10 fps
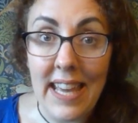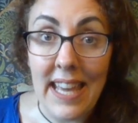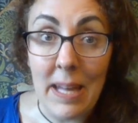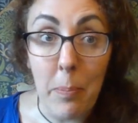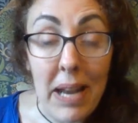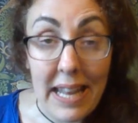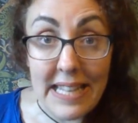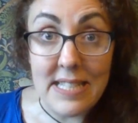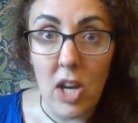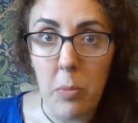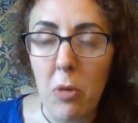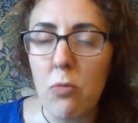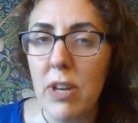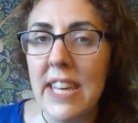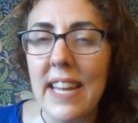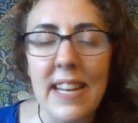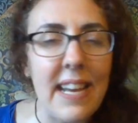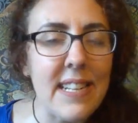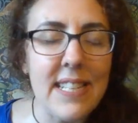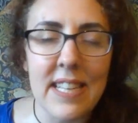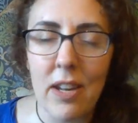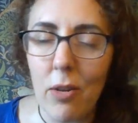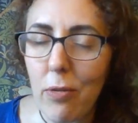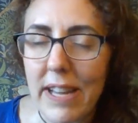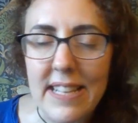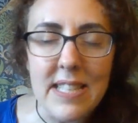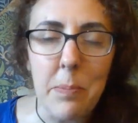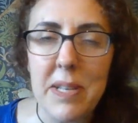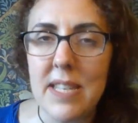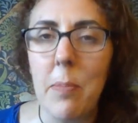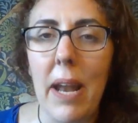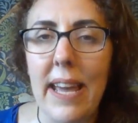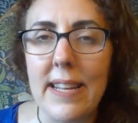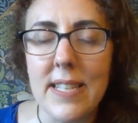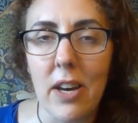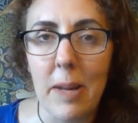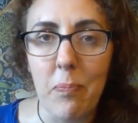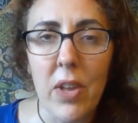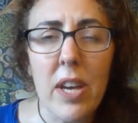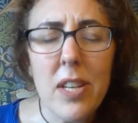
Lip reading: a playtime, a reconnecting, a crazy busy playtime.